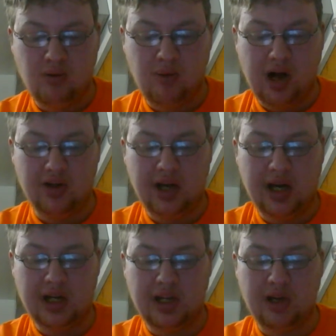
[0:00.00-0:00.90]
While
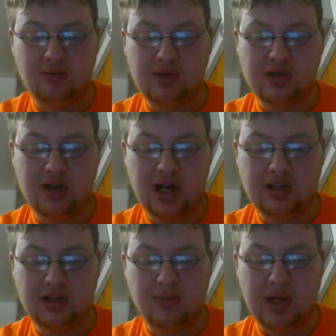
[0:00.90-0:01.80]
Anakin was
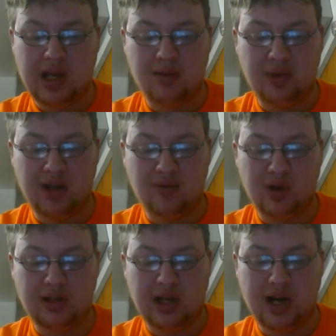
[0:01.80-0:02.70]
lost and became evil
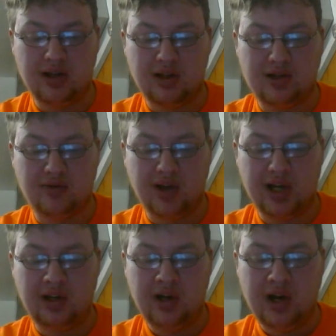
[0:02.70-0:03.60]
at the end of this
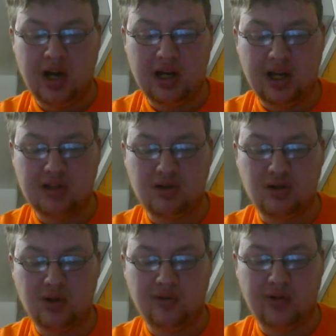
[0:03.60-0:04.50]
fight against his
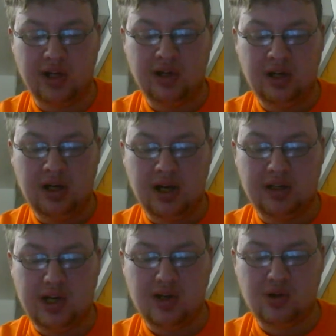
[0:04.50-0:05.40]
old friend and
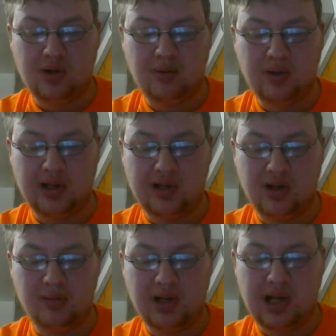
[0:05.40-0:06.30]
teacher Obi-Wan
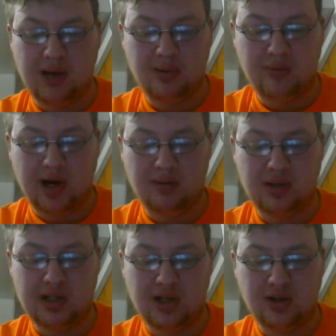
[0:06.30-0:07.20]
Kenobi, Kylo Ren
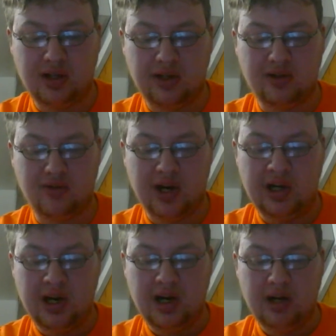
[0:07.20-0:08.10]
was killed in this fight
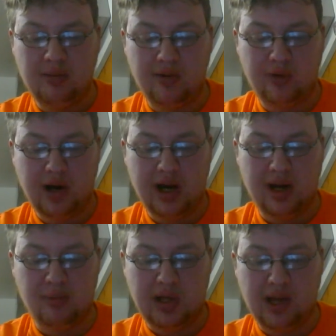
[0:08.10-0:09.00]
with Rey
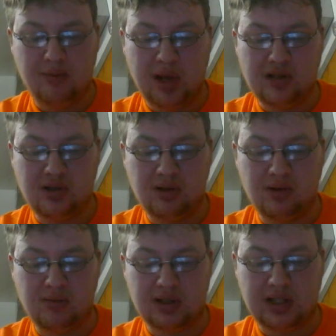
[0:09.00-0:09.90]
and became Ben Solo
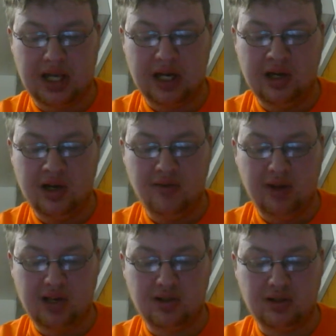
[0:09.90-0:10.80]
once again,
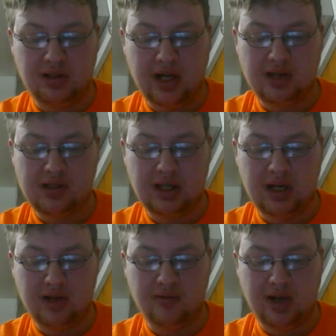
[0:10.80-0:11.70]
thanks to Leia's
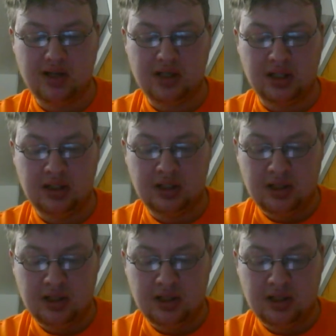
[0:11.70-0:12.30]
intervention.